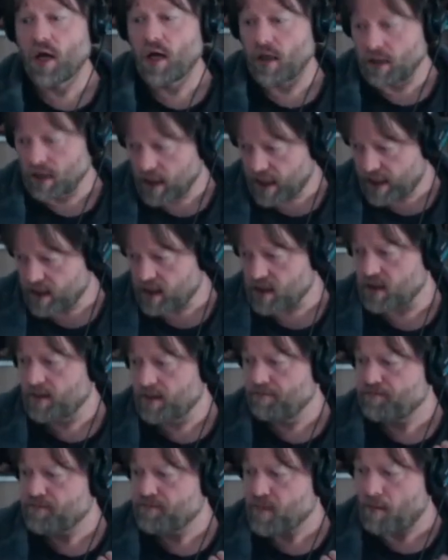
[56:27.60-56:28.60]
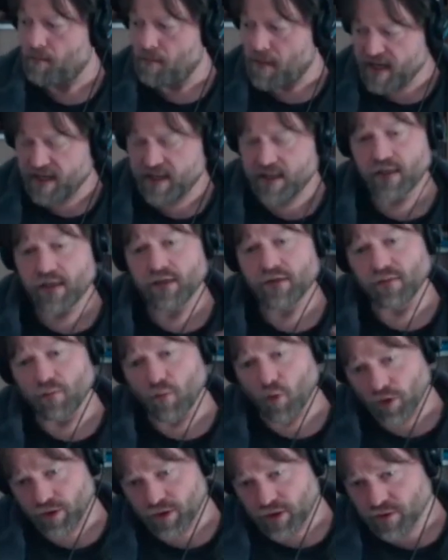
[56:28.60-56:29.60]
Like making the
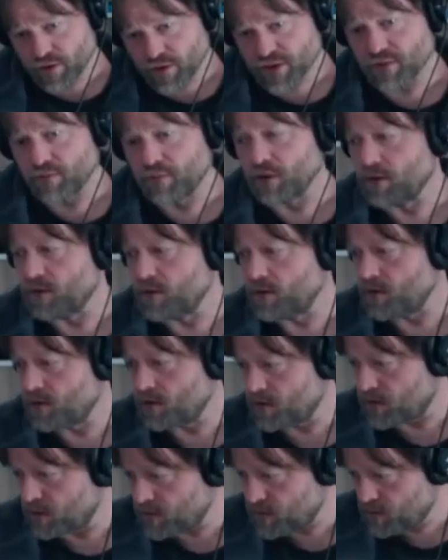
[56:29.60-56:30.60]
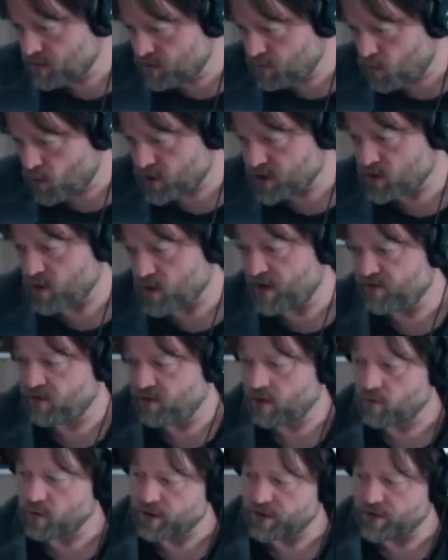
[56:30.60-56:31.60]
more usable, more
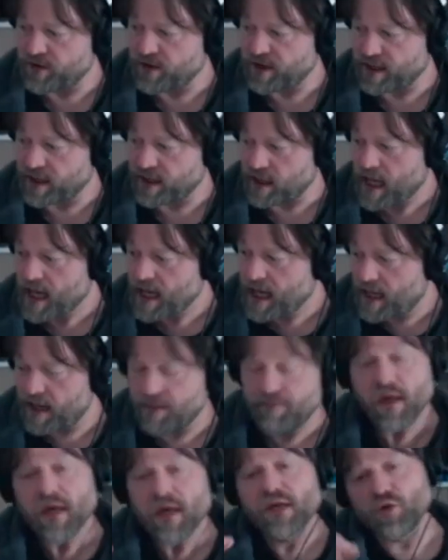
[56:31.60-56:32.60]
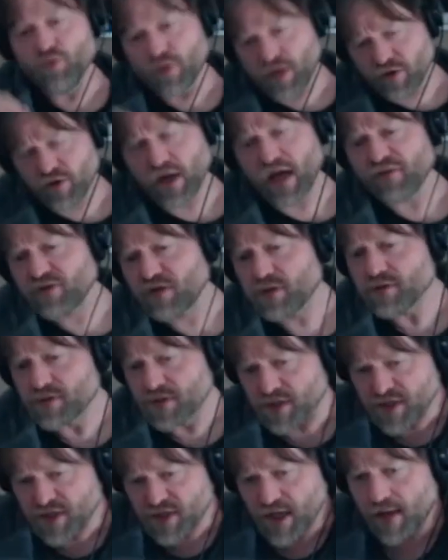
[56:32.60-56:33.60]
straightforward thing. You either have to use
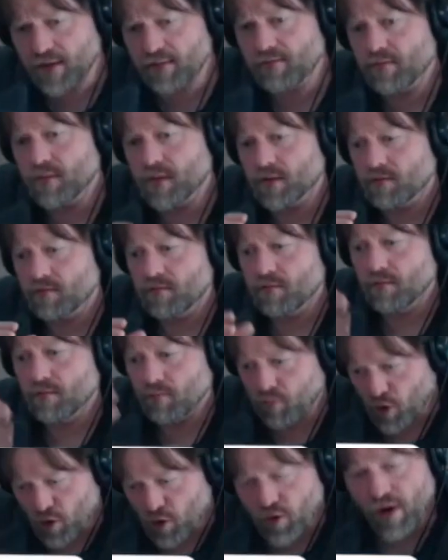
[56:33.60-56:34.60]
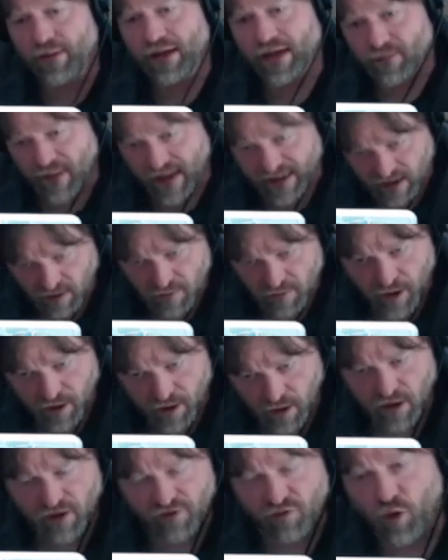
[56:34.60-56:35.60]
the same programming mental
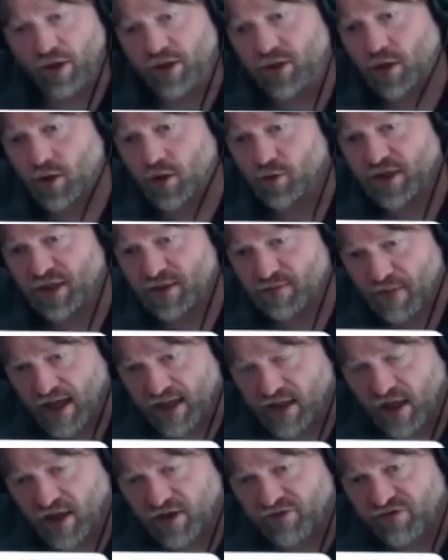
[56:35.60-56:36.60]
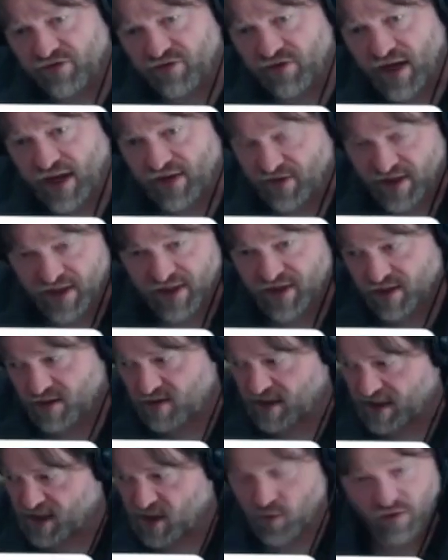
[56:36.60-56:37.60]
model of what code is made of, and then it's
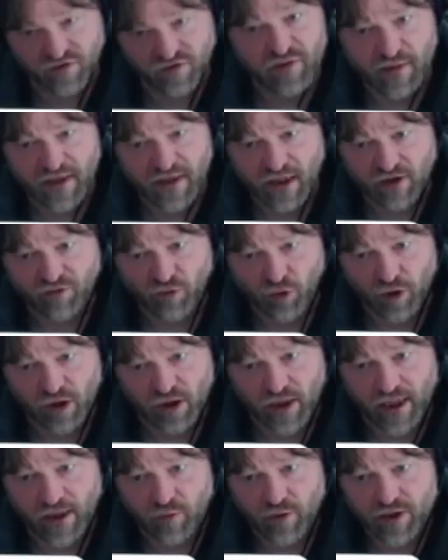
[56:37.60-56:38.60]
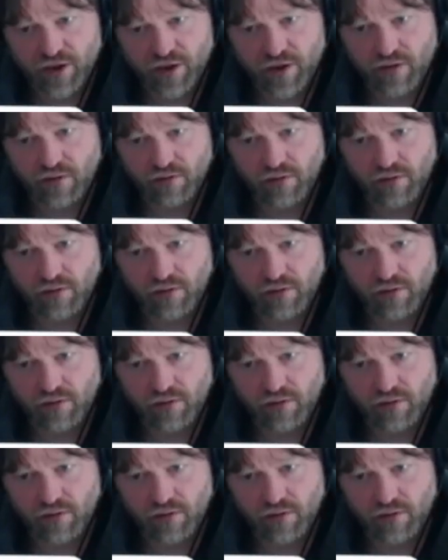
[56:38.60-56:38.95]
sort of speaking a foreign language.